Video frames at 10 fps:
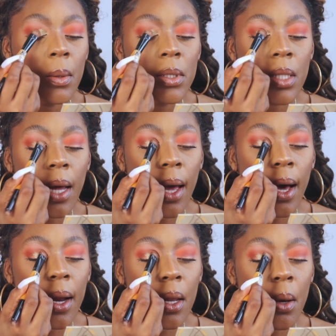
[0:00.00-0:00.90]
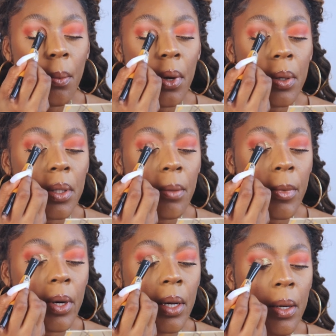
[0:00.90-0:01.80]
we're just gonna add a little bit of
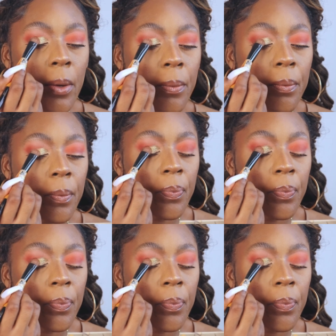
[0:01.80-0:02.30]
shimmer in here.